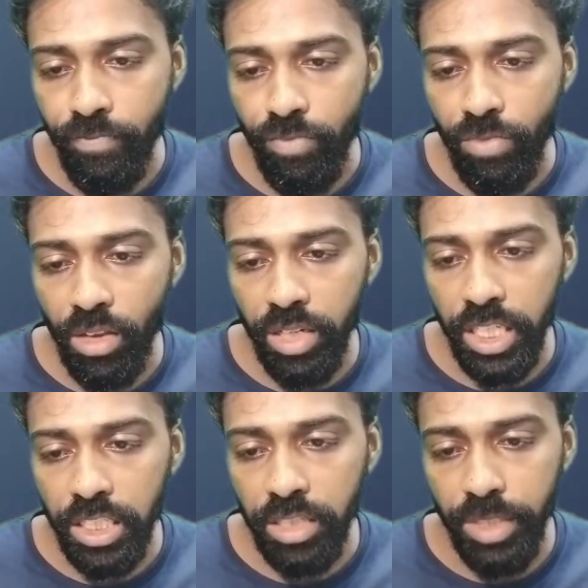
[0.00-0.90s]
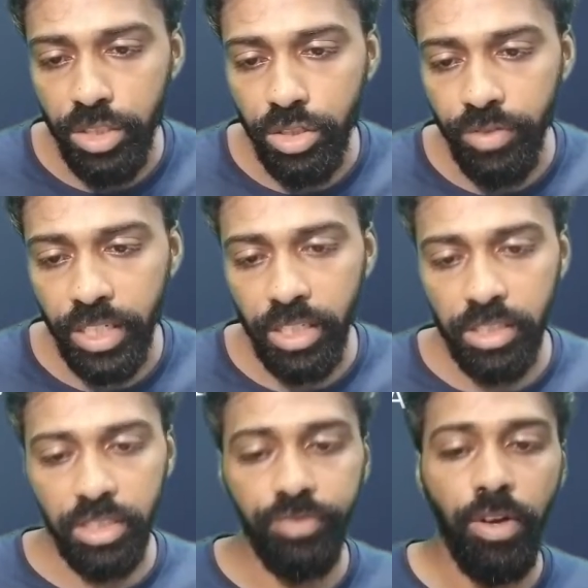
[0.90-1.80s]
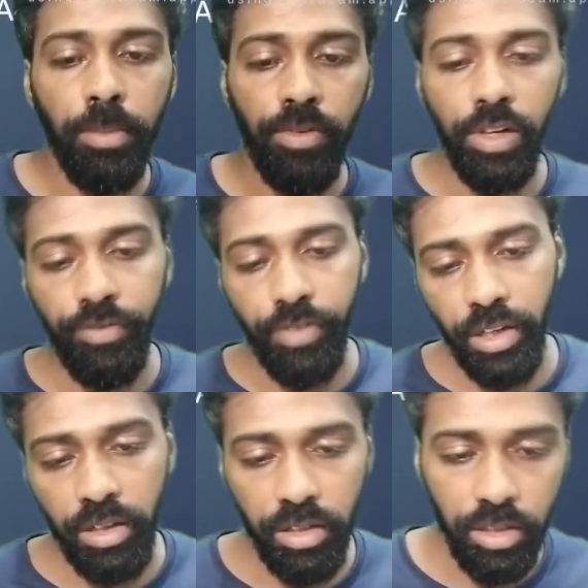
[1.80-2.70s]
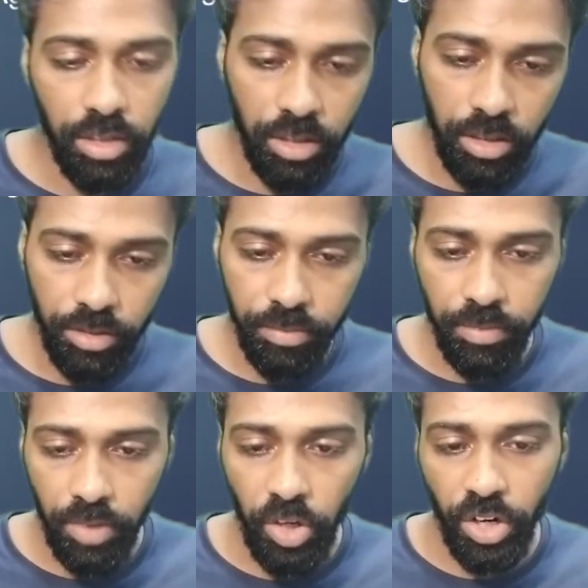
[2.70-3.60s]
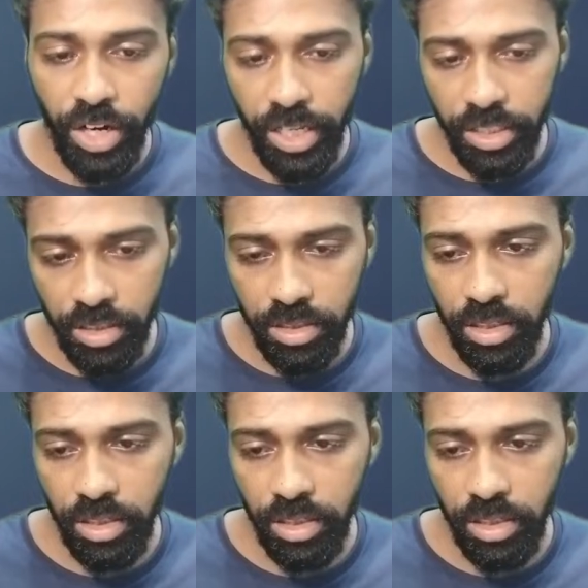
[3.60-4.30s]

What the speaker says: Next, Ministry of Agriculture and Farmer Welfare organizes